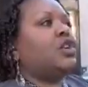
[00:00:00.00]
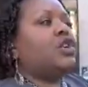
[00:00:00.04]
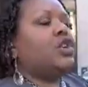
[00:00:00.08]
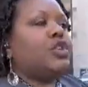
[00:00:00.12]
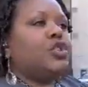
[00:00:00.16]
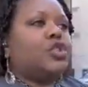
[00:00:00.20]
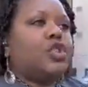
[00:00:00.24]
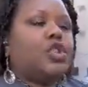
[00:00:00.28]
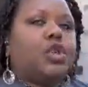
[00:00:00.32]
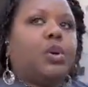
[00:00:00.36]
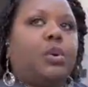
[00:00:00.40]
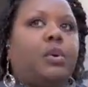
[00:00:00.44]

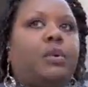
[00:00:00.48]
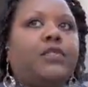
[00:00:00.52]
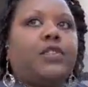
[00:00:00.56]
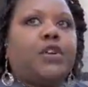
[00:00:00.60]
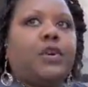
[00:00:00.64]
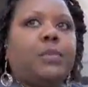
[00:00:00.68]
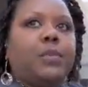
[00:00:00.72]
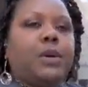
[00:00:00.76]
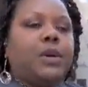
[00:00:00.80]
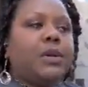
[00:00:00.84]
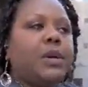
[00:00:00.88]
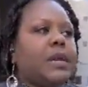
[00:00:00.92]
good show of
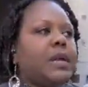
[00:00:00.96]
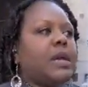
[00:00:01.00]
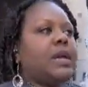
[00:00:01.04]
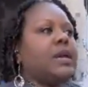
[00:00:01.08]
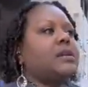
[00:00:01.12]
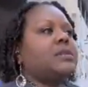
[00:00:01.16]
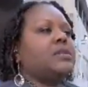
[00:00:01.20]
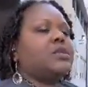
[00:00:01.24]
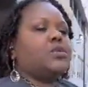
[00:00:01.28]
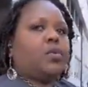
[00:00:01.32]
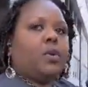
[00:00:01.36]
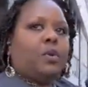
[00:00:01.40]
community.
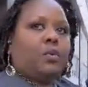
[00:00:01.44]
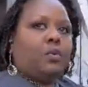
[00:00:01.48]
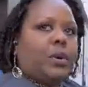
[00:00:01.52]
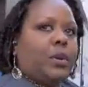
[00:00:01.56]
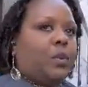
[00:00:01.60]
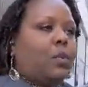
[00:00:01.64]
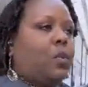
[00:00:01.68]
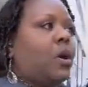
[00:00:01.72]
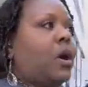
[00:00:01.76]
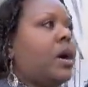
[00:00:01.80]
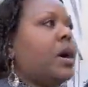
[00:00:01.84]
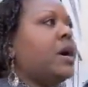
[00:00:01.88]
It's what we
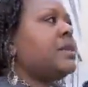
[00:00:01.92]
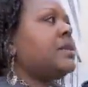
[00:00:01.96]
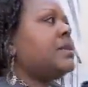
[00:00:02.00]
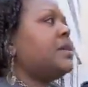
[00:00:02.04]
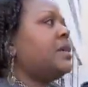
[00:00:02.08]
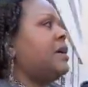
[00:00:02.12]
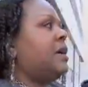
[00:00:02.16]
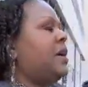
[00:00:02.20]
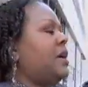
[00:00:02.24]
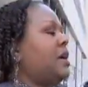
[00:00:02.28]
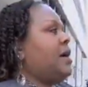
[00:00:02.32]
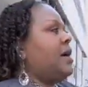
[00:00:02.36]
want.
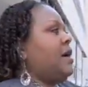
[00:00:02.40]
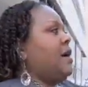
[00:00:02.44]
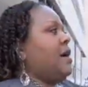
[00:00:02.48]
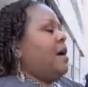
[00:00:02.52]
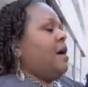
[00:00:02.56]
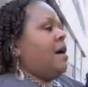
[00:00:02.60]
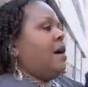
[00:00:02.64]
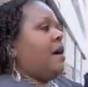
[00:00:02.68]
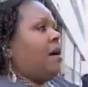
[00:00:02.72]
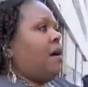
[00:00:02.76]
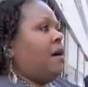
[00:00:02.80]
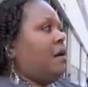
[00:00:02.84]

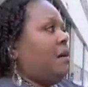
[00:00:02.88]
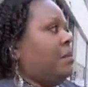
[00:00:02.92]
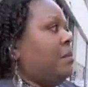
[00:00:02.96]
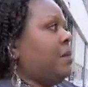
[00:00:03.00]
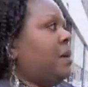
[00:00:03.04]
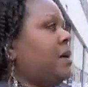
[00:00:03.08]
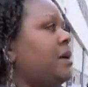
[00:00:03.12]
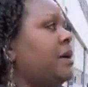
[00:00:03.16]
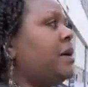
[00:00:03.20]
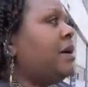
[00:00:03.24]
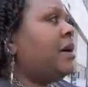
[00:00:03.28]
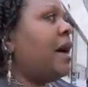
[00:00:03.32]
Um,
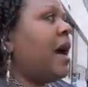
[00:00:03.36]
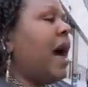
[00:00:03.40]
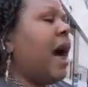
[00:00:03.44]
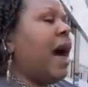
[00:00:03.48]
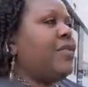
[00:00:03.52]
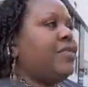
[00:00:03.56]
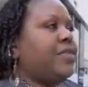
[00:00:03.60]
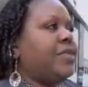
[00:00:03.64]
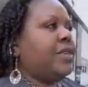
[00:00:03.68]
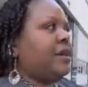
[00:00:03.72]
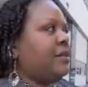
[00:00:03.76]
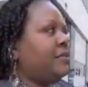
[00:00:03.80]

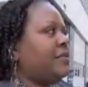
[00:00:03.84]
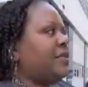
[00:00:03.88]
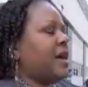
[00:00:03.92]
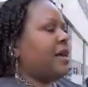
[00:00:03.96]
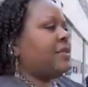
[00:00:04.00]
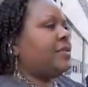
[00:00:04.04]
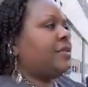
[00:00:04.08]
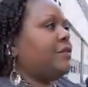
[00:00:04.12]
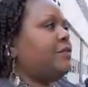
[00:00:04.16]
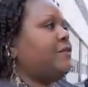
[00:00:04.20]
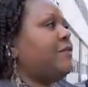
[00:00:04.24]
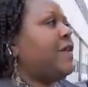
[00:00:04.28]
I think
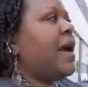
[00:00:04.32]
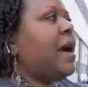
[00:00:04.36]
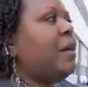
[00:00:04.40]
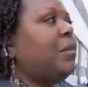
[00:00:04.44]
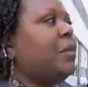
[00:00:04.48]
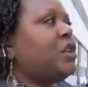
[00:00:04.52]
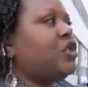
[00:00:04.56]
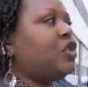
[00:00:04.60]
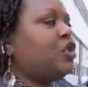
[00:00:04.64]
that the family